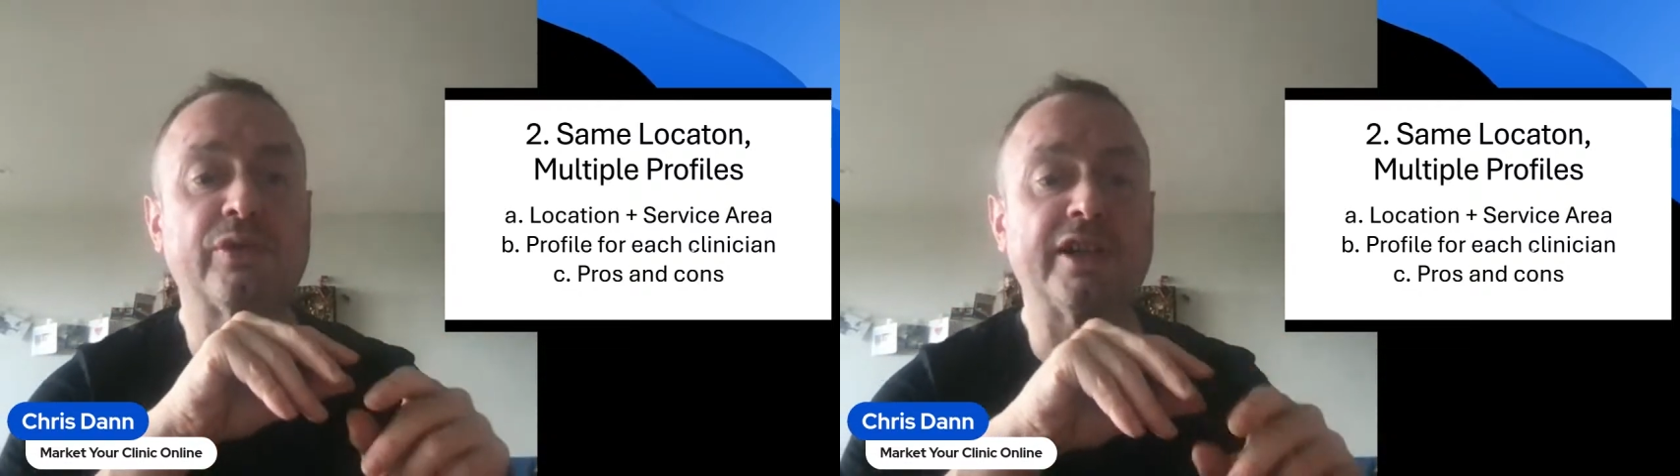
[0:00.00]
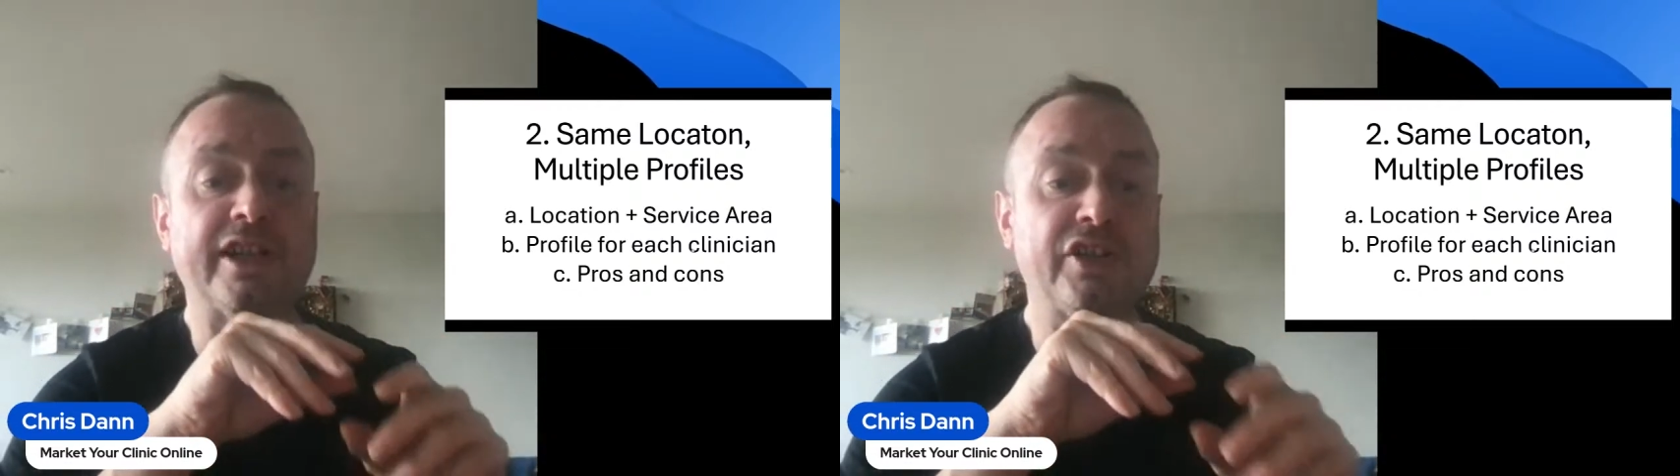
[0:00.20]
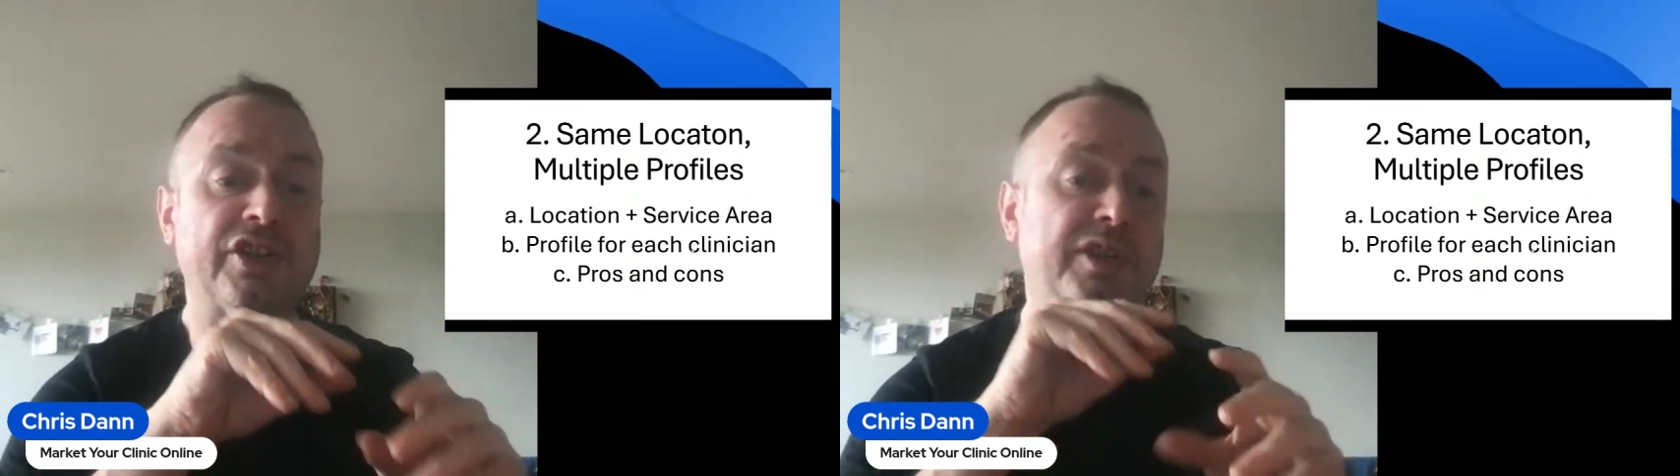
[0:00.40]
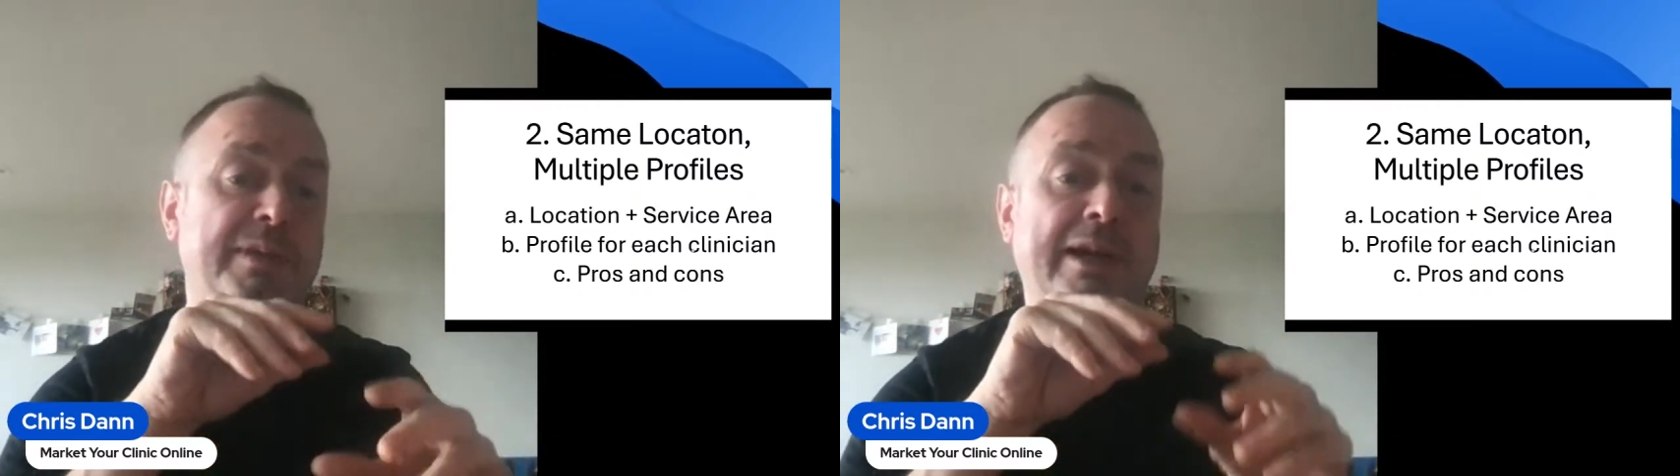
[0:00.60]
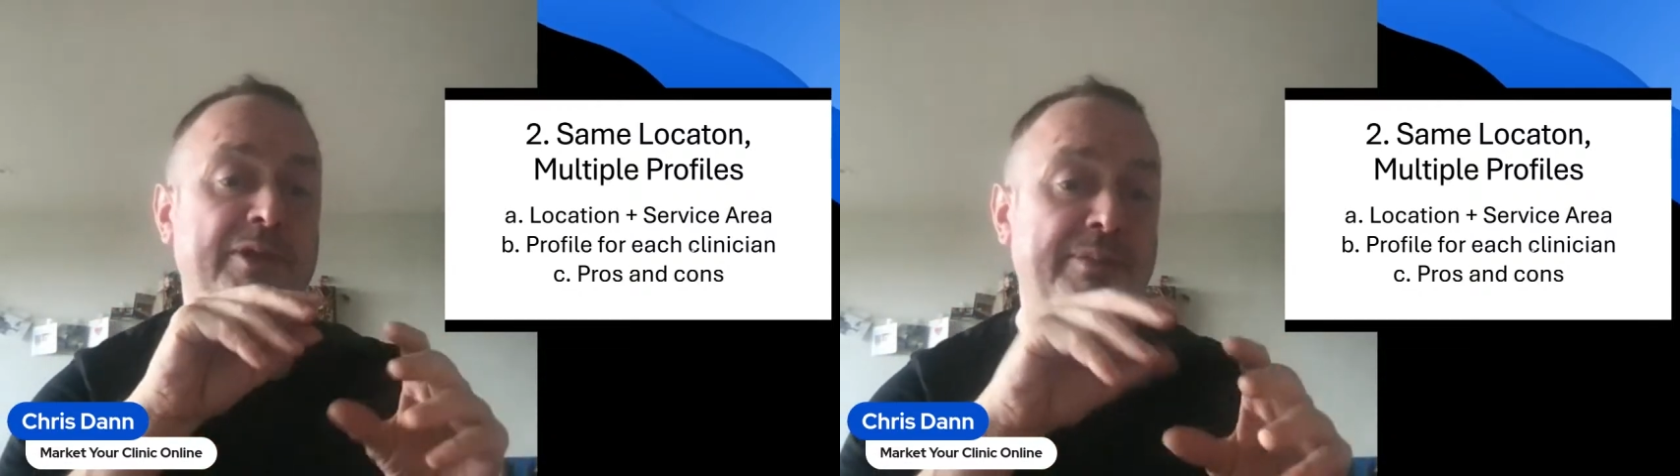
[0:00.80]
clinician to be
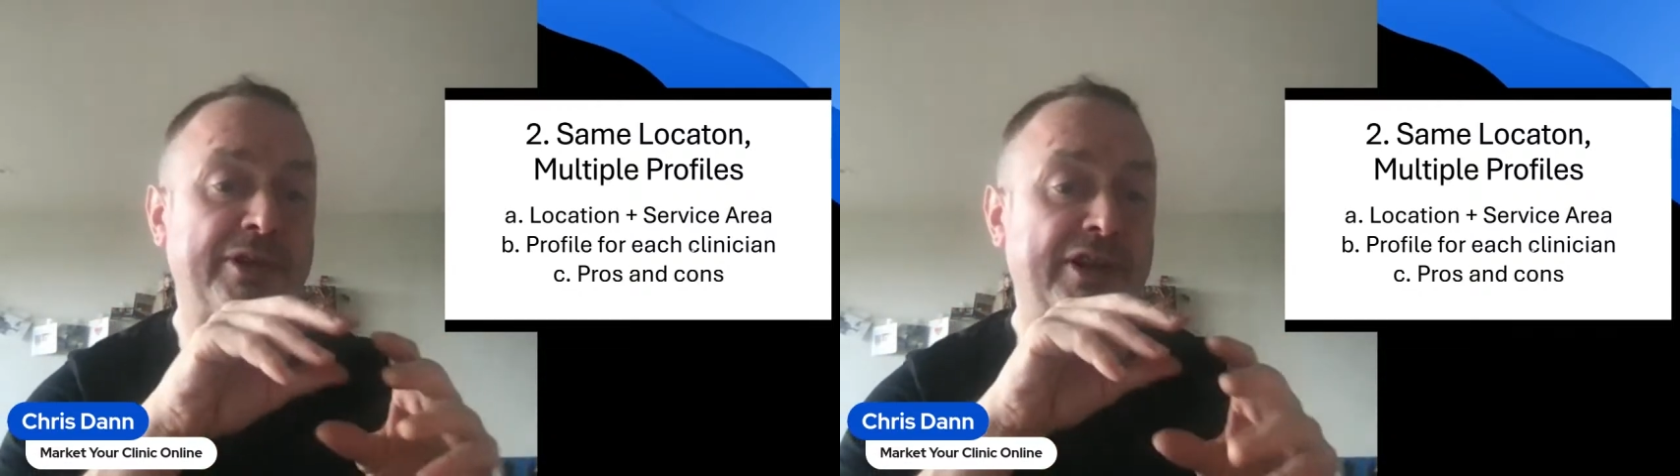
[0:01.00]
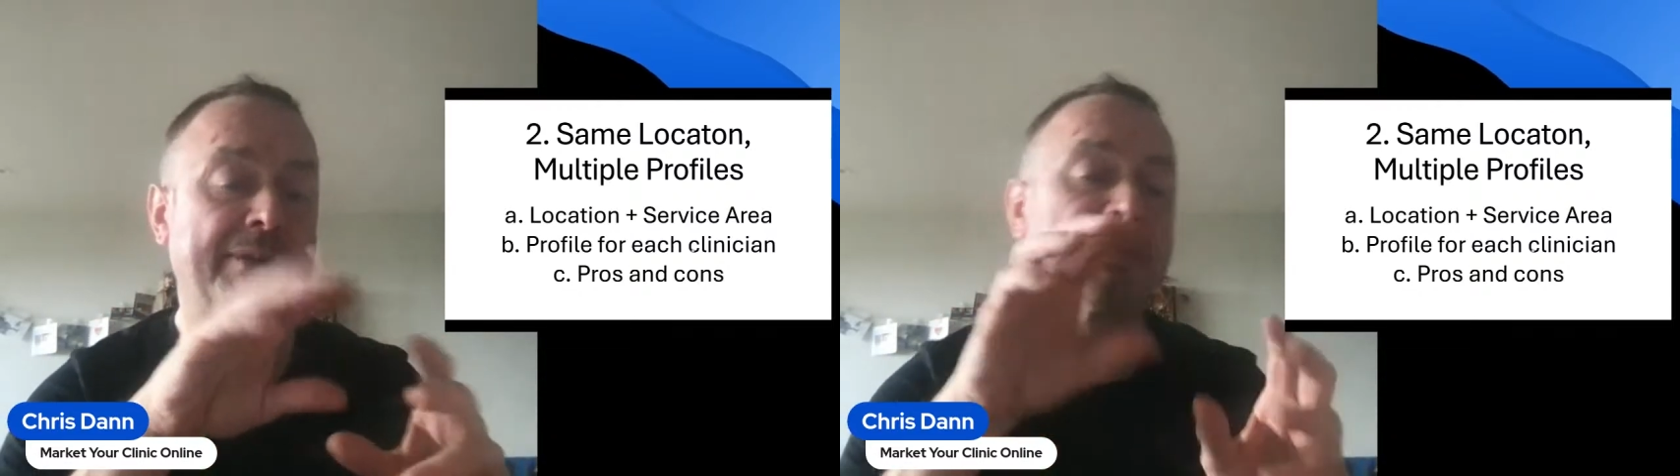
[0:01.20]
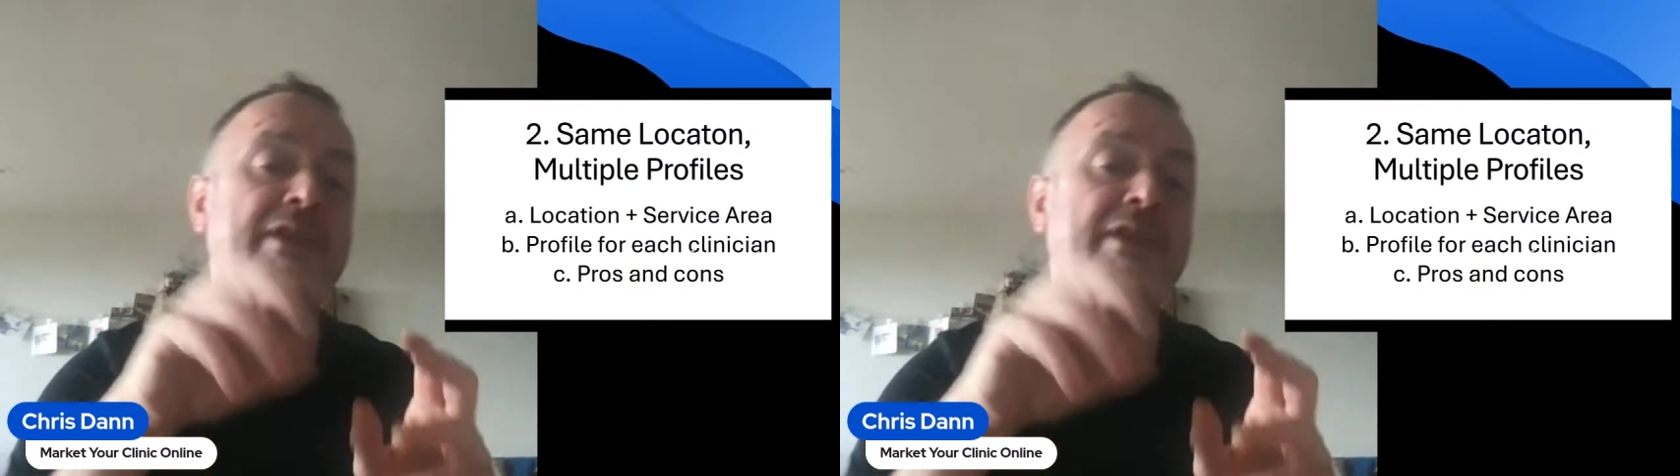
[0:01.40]
able to build up their